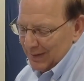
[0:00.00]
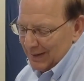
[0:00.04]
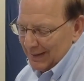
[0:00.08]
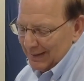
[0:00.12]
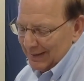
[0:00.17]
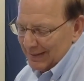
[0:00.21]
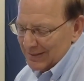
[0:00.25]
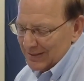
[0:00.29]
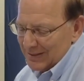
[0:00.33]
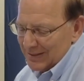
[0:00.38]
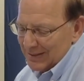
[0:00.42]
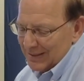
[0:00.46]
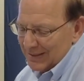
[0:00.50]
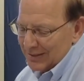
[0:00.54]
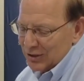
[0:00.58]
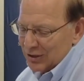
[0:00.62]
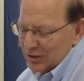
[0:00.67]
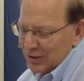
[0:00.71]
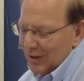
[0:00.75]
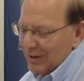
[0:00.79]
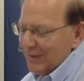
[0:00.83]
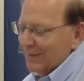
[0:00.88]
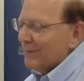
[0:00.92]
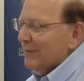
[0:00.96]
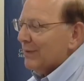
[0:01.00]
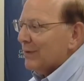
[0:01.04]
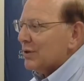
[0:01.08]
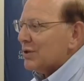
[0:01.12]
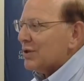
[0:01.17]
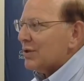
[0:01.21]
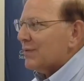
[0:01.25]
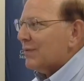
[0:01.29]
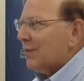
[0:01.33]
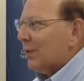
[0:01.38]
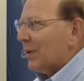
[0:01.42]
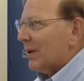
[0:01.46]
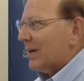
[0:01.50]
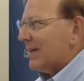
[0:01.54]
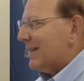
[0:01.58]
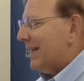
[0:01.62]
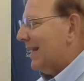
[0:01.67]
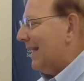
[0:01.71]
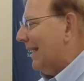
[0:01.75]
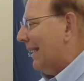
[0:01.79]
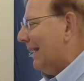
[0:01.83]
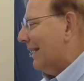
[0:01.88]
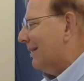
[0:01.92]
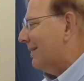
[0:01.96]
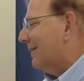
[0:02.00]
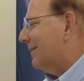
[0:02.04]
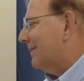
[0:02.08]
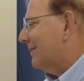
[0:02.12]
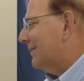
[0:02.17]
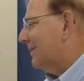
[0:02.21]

Let's let's start at verse fourteen.